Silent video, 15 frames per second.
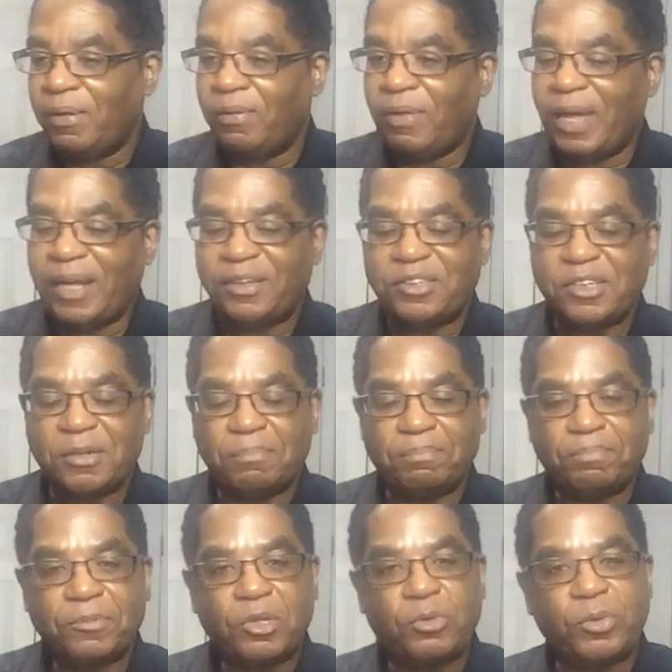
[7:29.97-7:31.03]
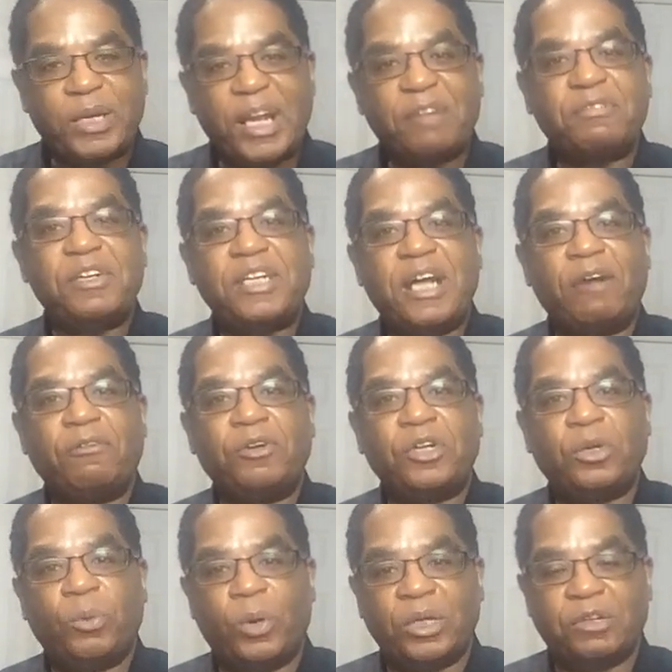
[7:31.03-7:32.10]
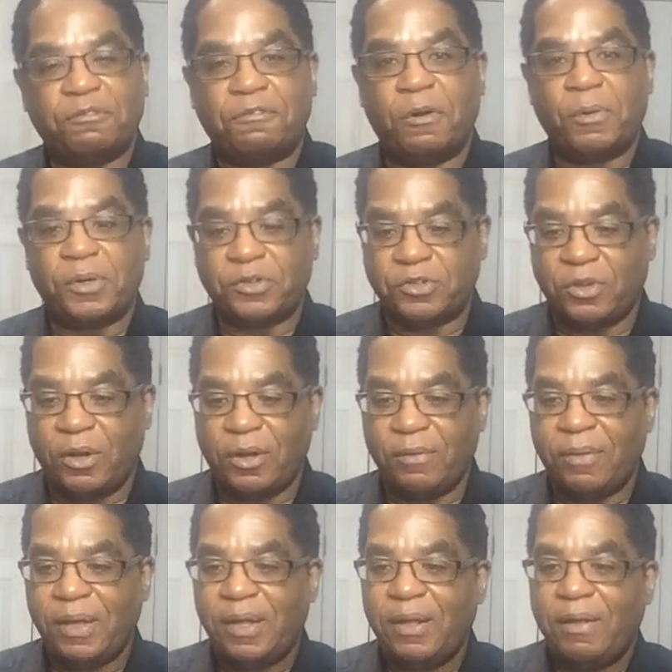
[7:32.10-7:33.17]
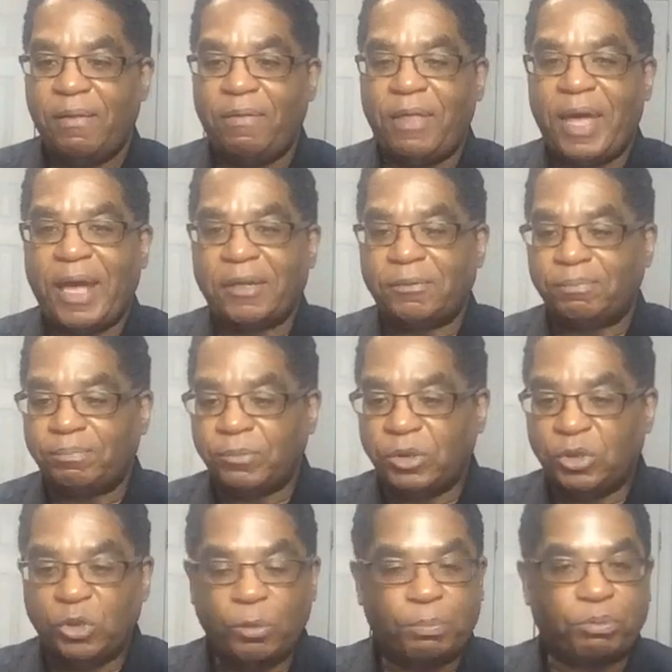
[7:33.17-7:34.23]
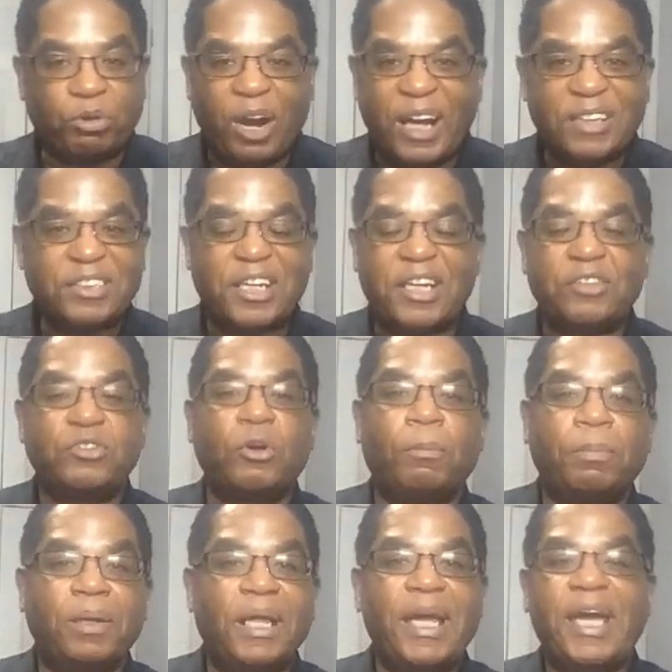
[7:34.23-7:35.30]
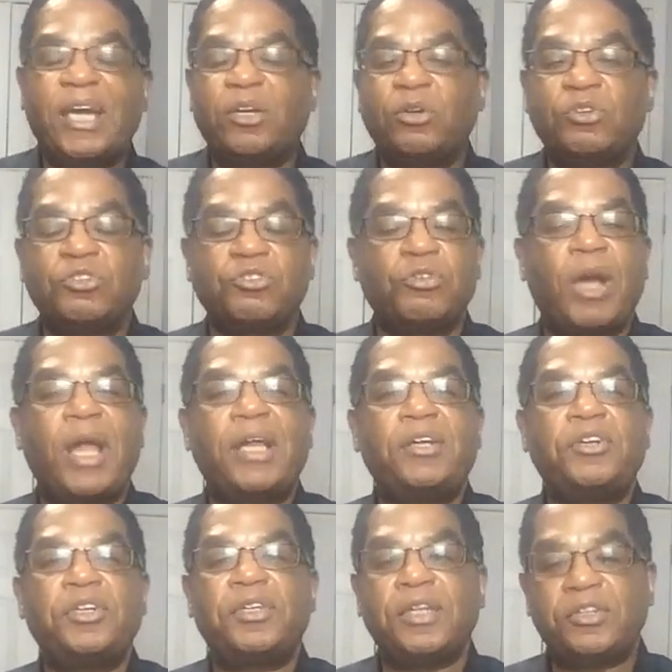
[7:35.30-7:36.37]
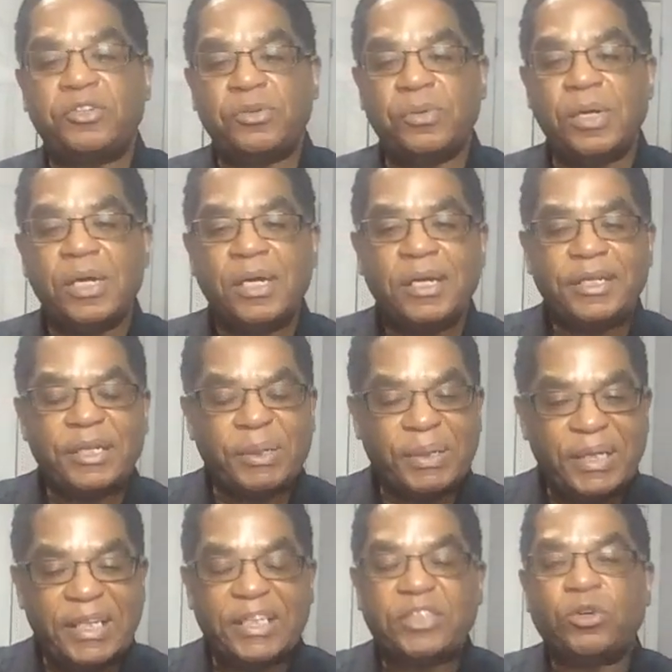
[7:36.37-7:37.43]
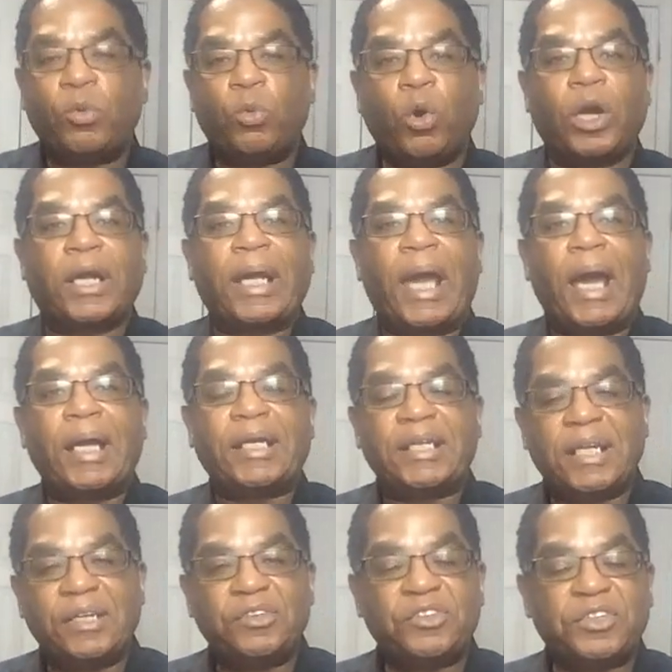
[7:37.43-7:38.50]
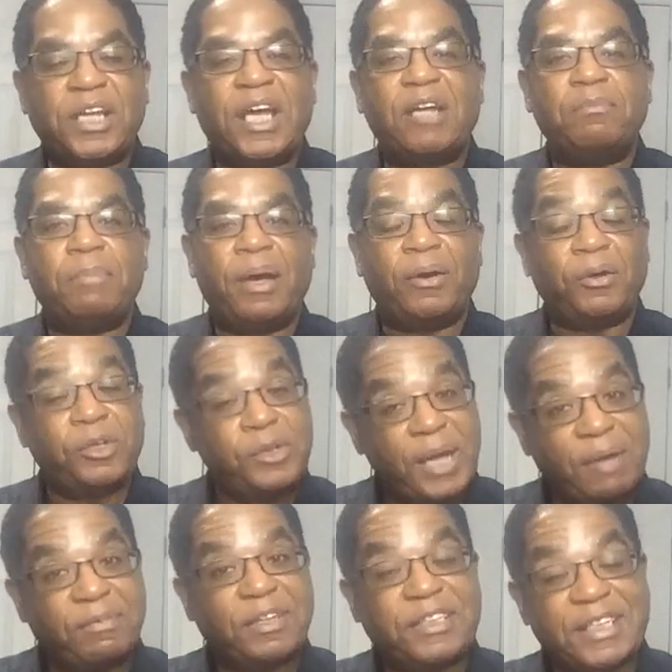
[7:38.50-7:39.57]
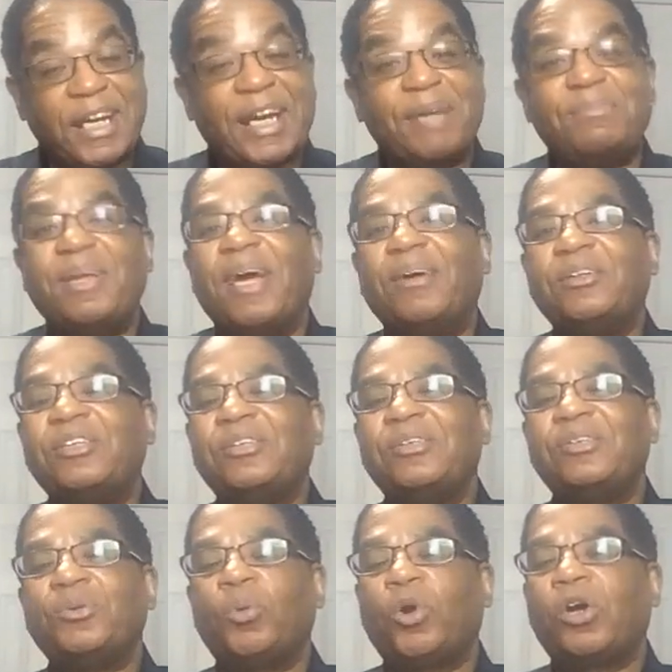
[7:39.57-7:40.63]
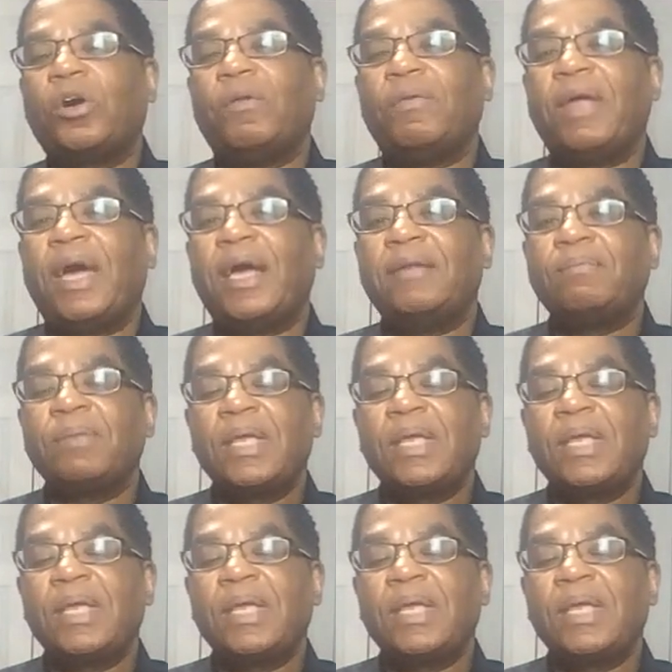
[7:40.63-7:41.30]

that creative endeavor you wanted to focus on, that new process or plan or strategy that you needed to work out and understand better. You have the time now to work on that.